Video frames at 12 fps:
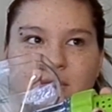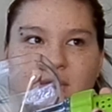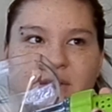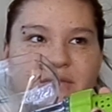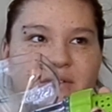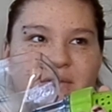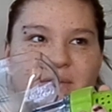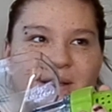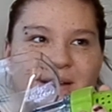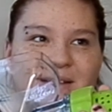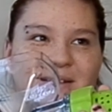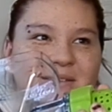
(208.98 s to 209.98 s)

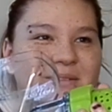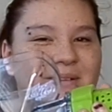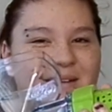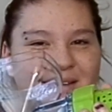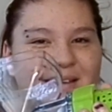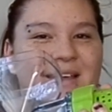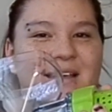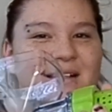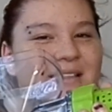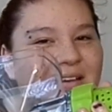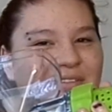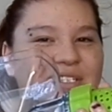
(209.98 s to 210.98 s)
Lefty-righty, sorry.
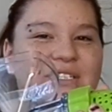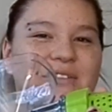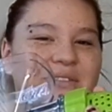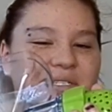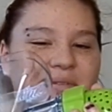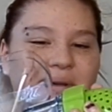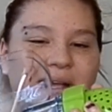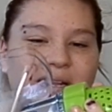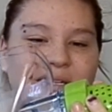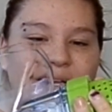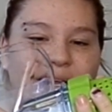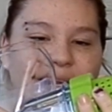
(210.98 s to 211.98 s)
Lefty-loosey,
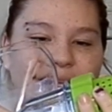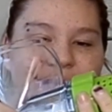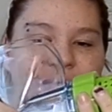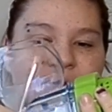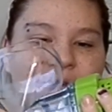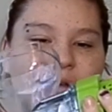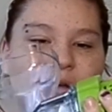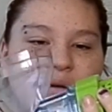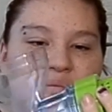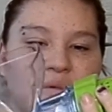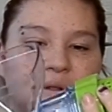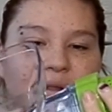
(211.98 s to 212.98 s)
righty-tighty.
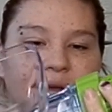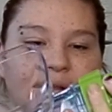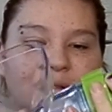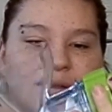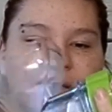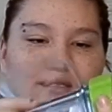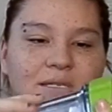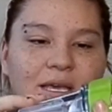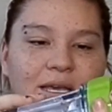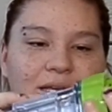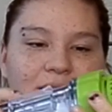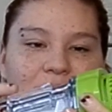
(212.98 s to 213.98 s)
Well, not in this
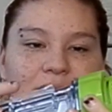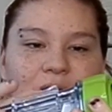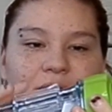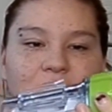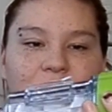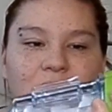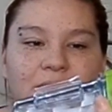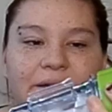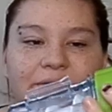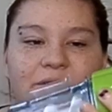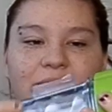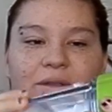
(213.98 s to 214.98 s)
case. We
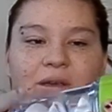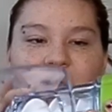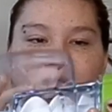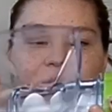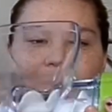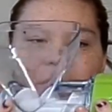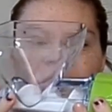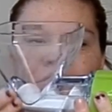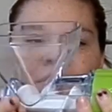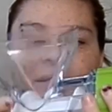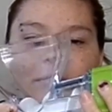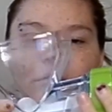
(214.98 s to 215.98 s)
have to go the other way
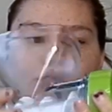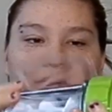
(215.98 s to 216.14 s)
around.